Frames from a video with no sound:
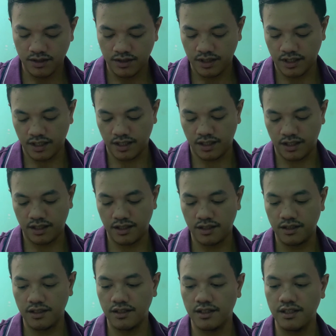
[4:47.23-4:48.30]

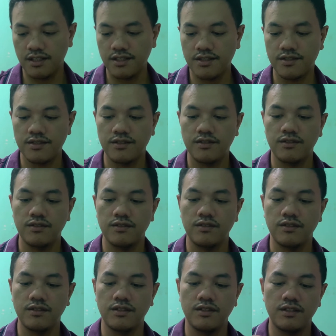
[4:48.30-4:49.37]
and these
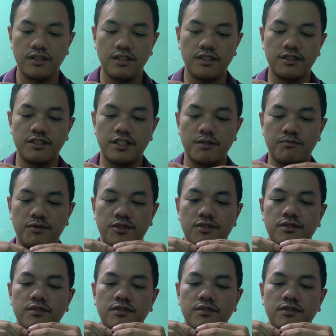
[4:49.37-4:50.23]
ear tips,